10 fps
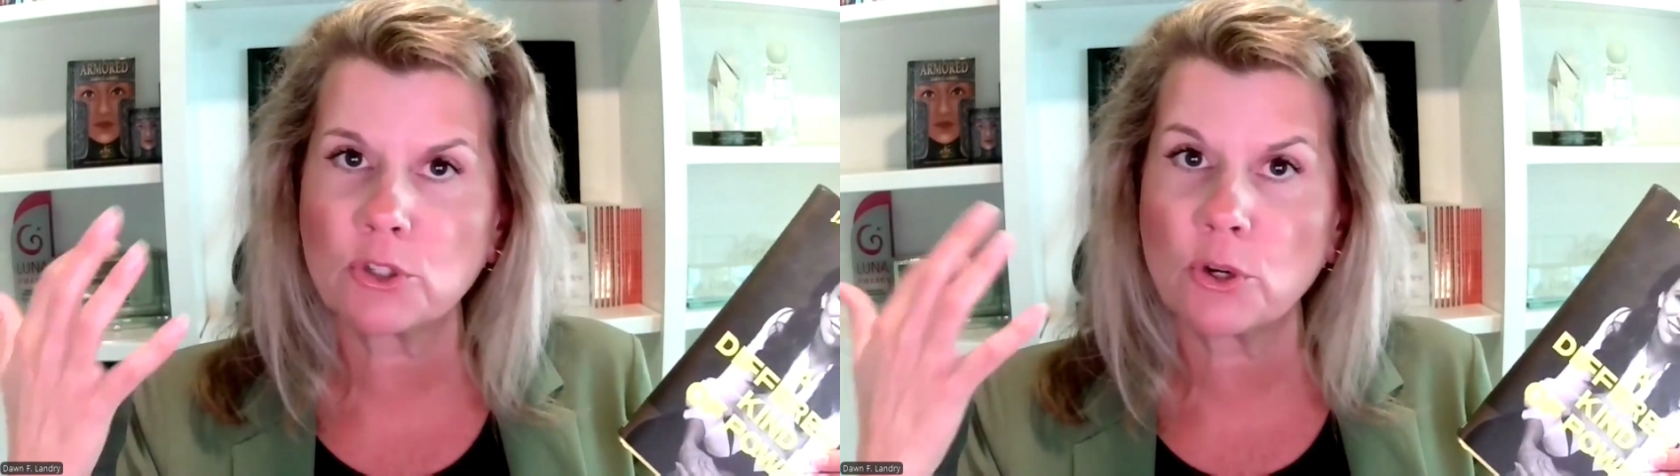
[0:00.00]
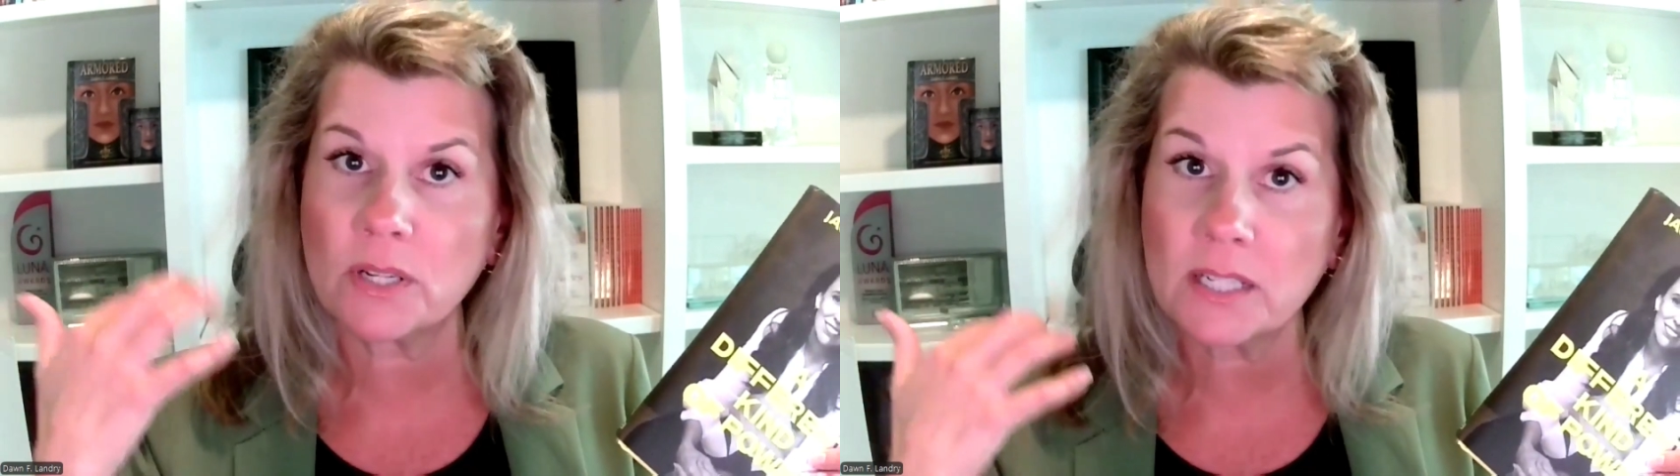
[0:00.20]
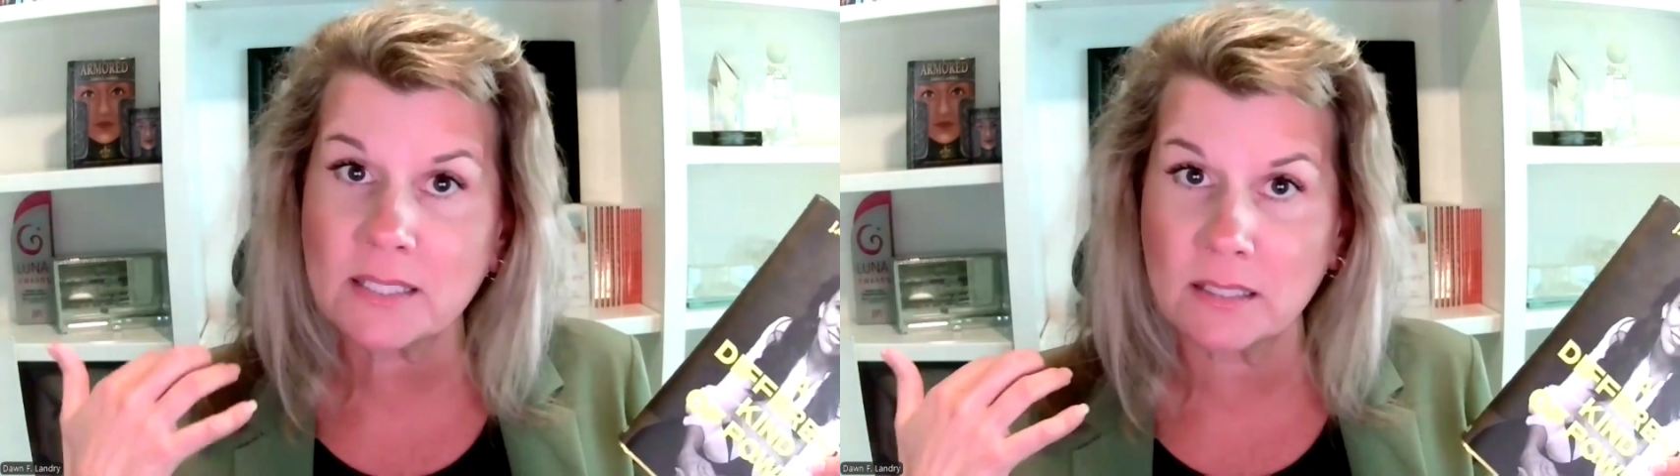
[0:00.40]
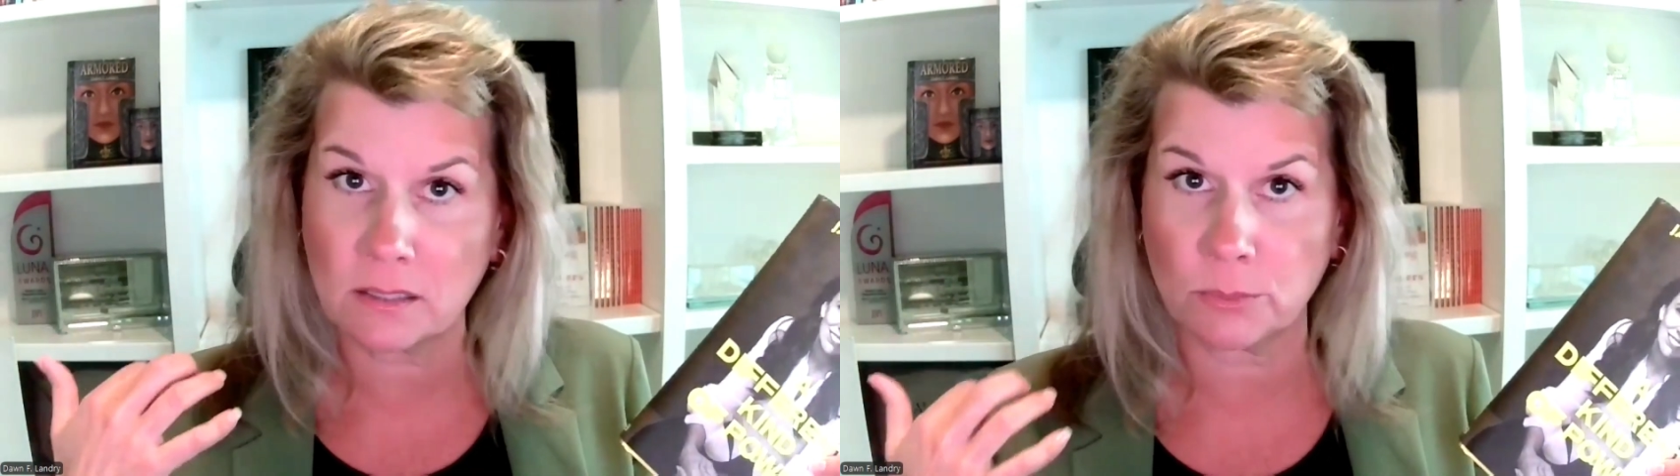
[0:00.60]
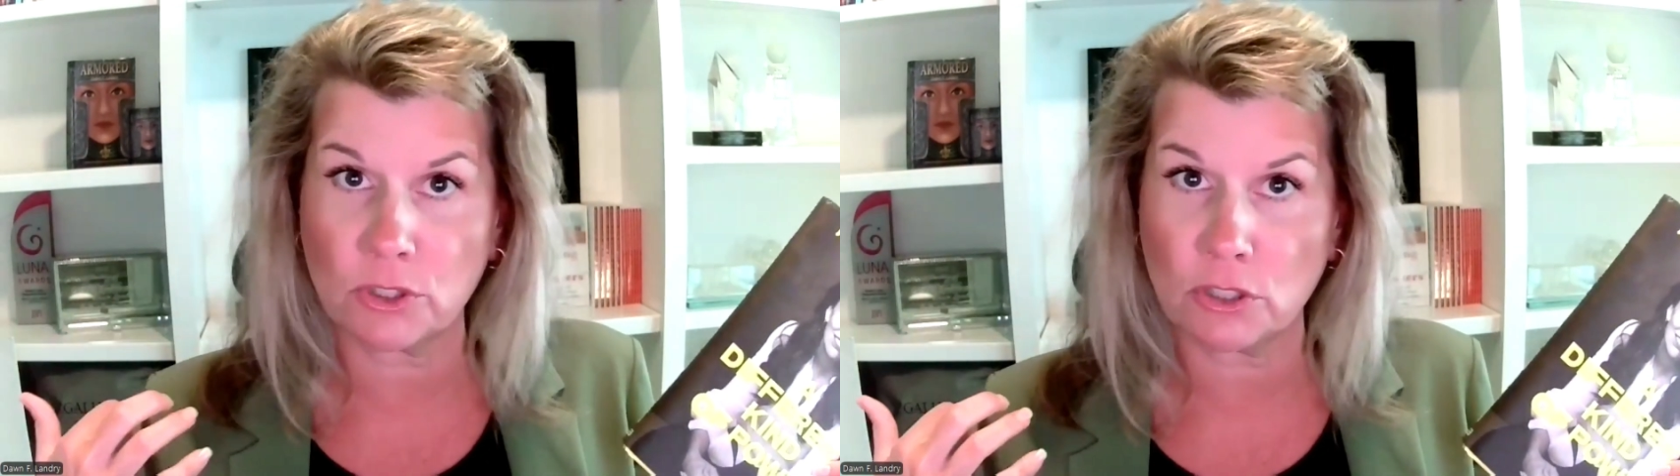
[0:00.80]

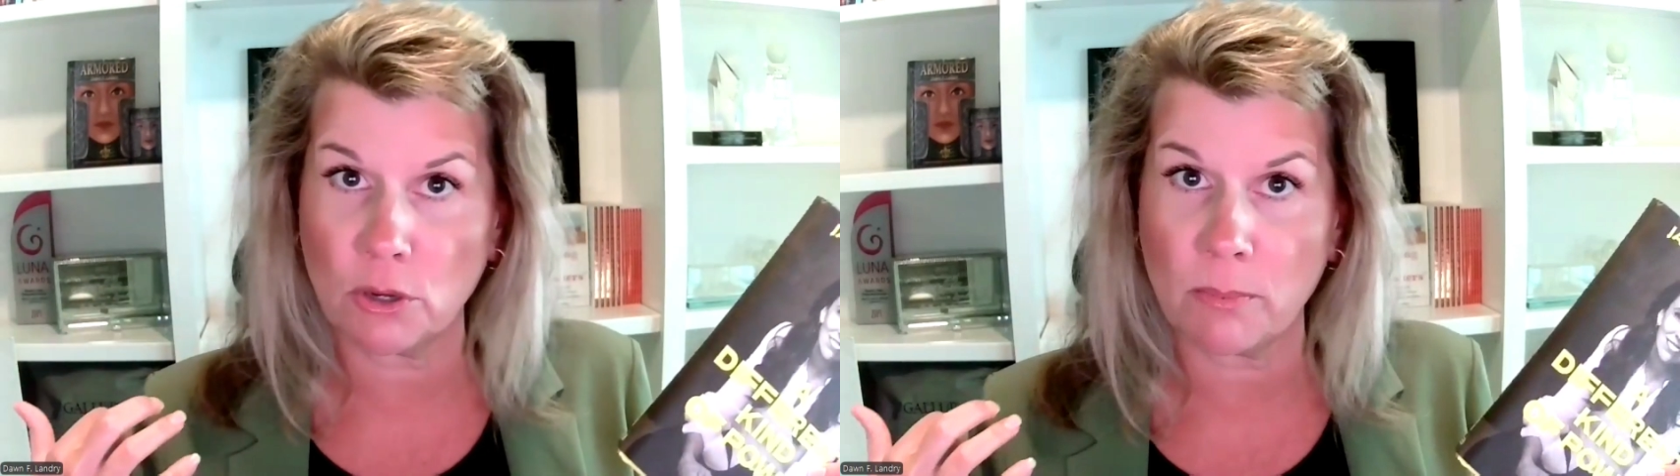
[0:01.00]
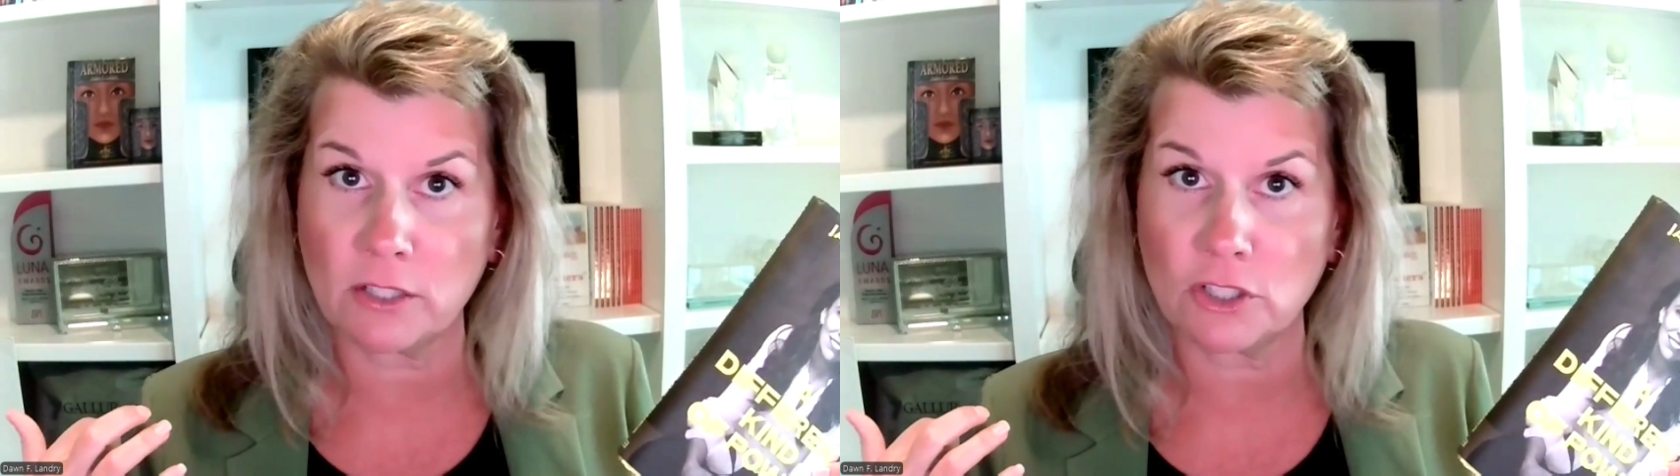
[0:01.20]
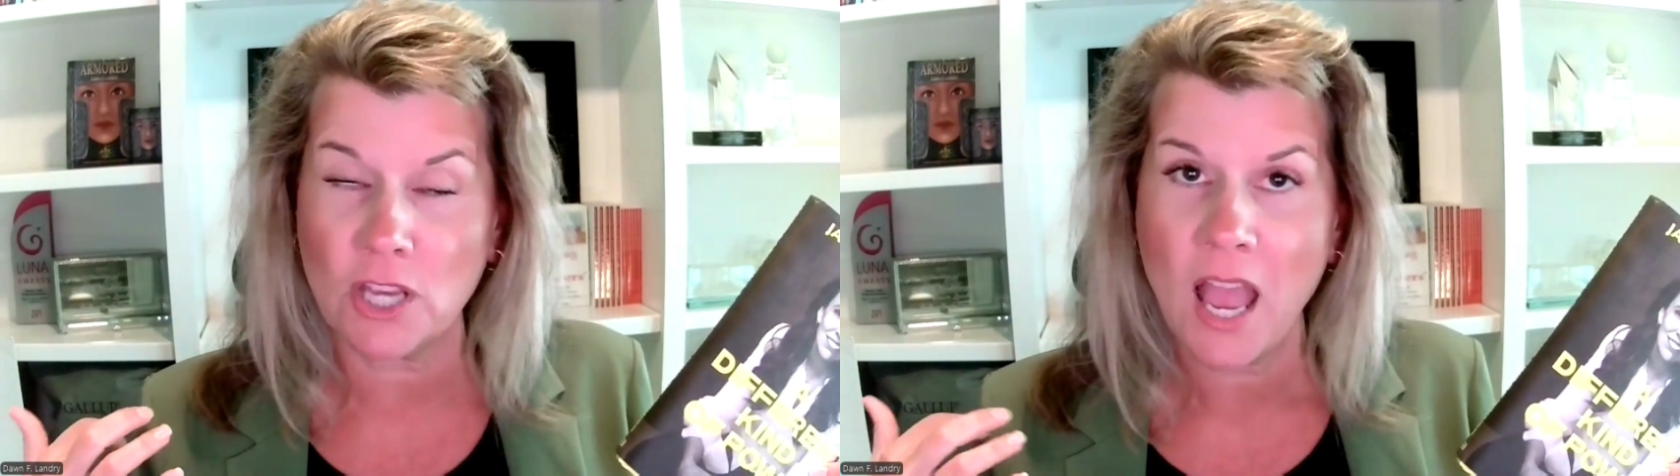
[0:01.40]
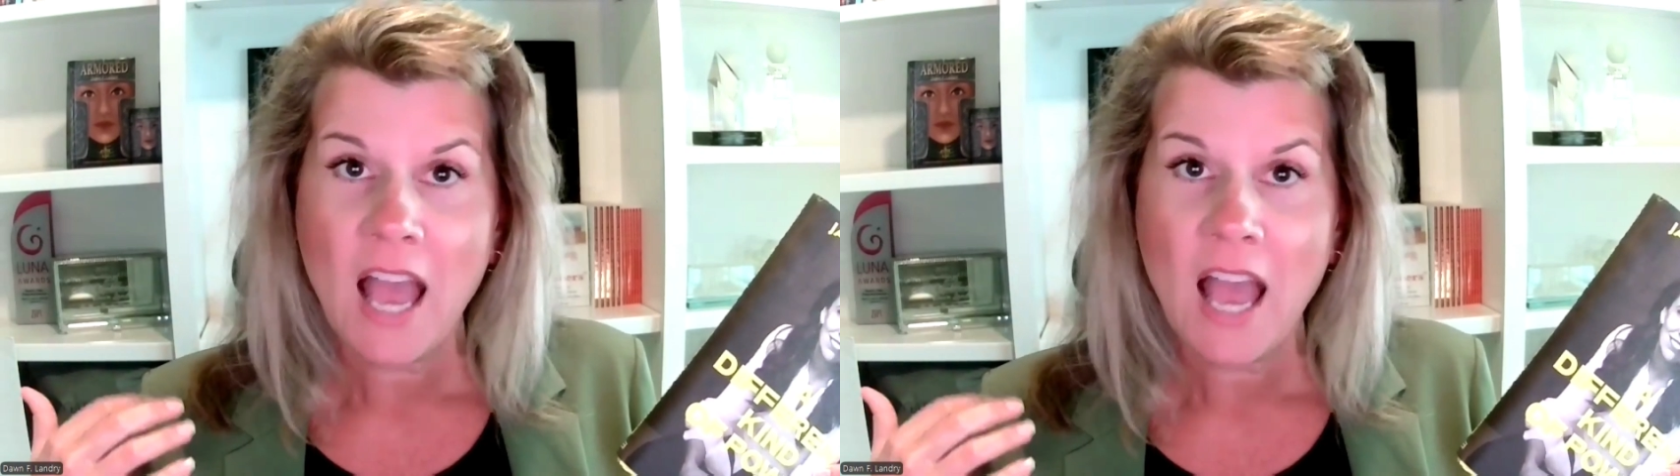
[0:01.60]
criticisms too much.